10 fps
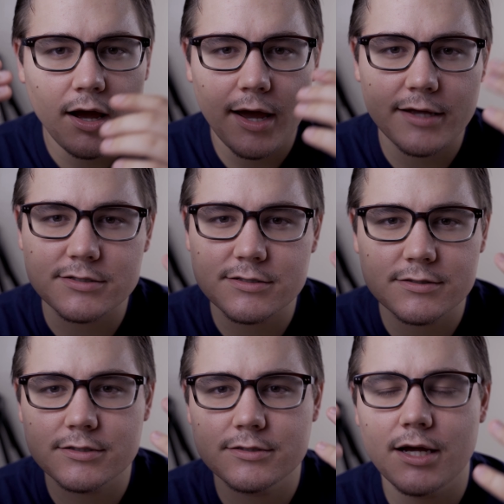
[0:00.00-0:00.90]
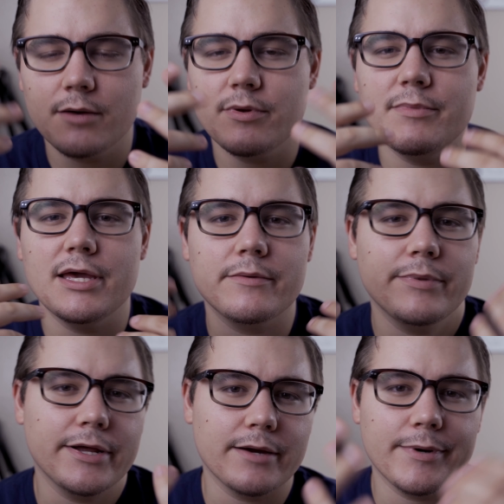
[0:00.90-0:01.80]
It's going to be me
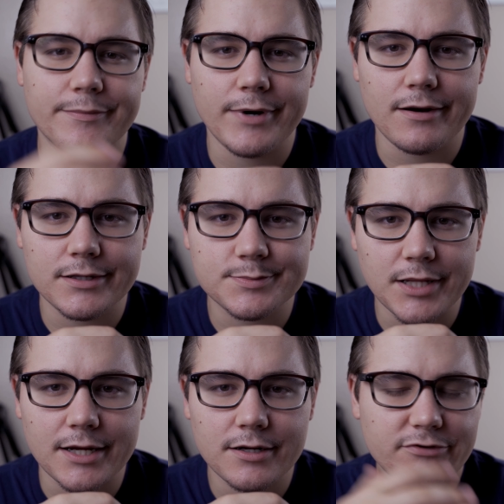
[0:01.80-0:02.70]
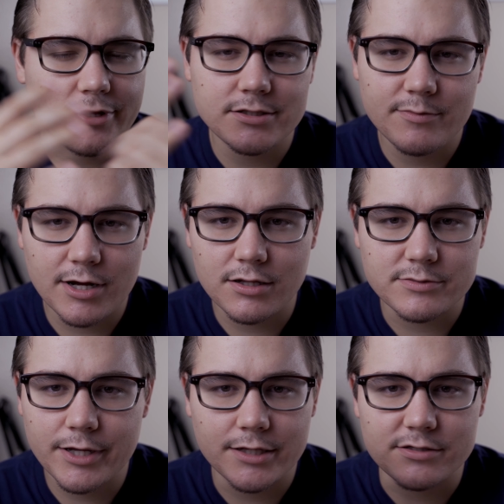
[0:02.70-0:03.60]
complaining about the Model S Plaid. If you like the Model S
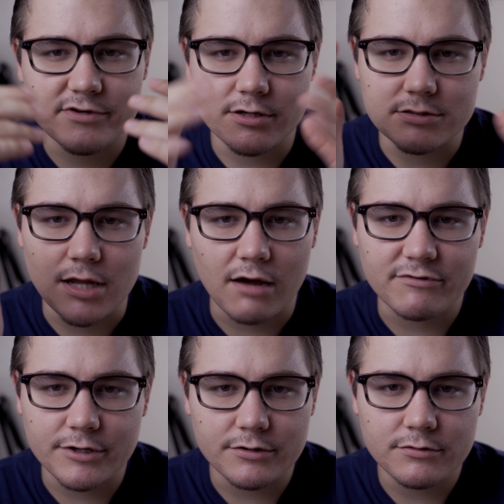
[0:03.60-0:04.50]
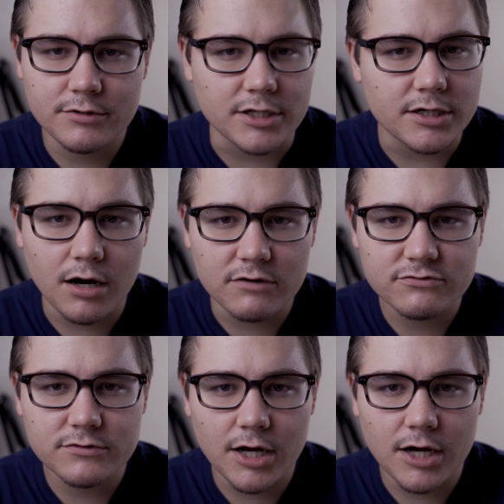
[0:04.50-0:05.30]
Plaid, this video is not for you. Click off.